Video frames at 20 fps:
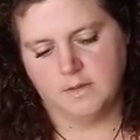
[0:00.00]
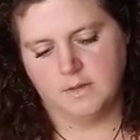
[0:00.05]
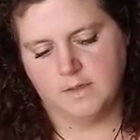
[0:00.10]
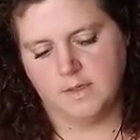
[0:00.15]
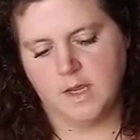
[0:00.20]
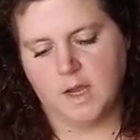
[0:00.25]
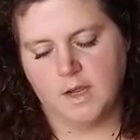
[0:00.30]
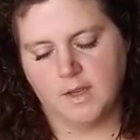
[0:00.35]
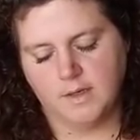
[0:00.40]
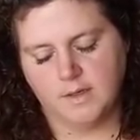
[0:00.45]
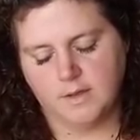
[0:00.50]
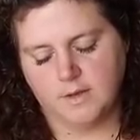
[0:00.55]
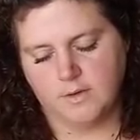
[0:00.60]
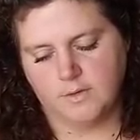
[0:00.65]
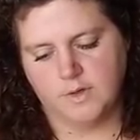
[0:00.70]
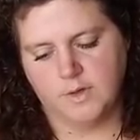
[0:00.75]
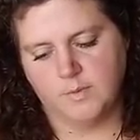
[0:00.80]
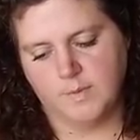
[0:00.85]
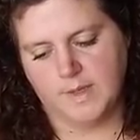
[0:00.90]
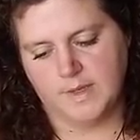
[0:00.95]
Not in a
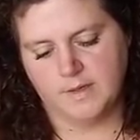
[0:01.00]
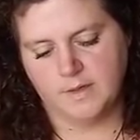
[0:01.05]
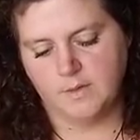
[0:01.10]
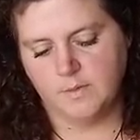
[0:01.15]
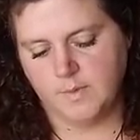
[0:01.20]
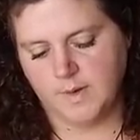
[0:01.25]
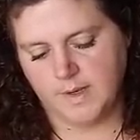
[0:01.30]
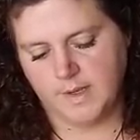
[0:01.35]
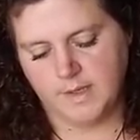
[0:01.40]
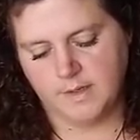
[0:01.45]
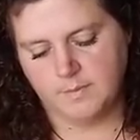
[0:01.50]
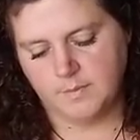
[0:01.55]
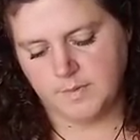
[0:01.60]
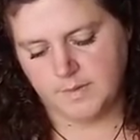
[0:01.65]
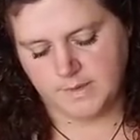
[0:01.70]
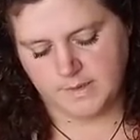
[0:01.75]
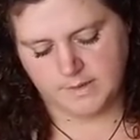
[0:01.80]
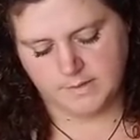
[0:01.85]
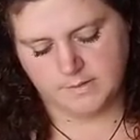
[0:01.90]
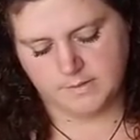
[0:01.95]
codependent way,
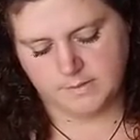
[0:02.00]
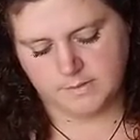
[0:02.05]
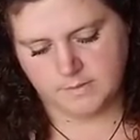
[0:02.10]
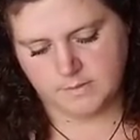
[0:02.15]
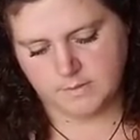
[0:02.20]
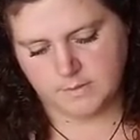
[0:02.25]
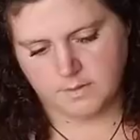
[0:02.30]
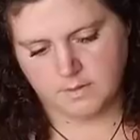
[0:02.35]
please.